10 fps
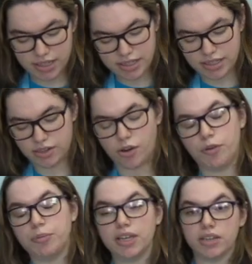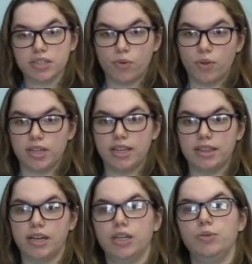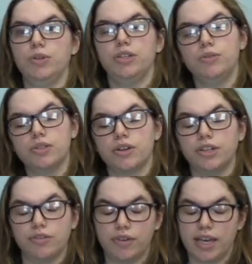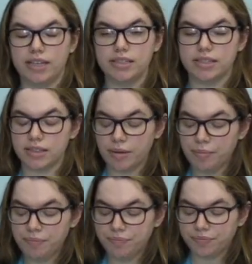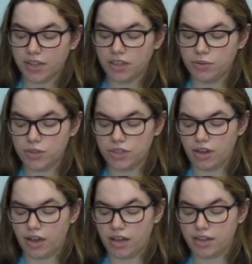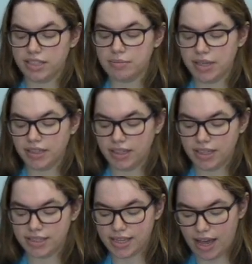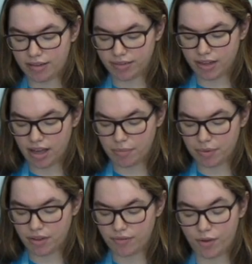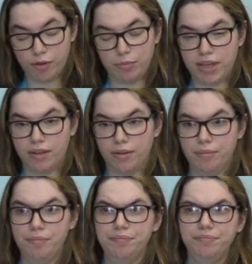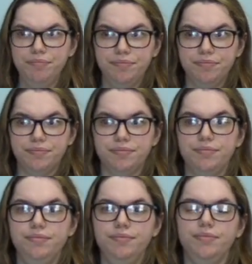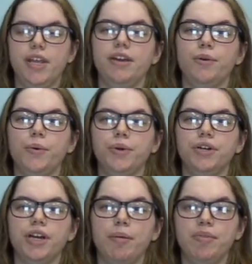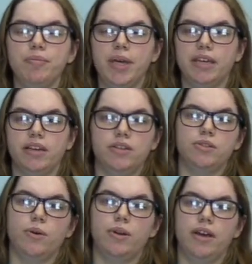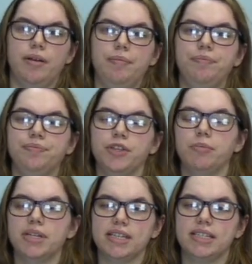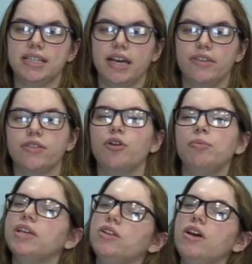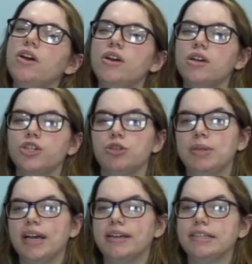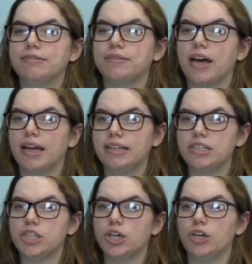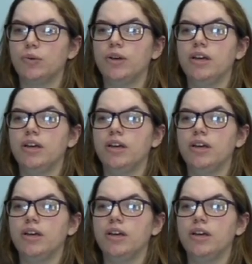is an oatmeal exfoliate that you would use on your face. To make it, it's half a cup of oatmeal and a 1/4 cup of baking soda. You'll mix that together. The oatmeal should be kind of fine, so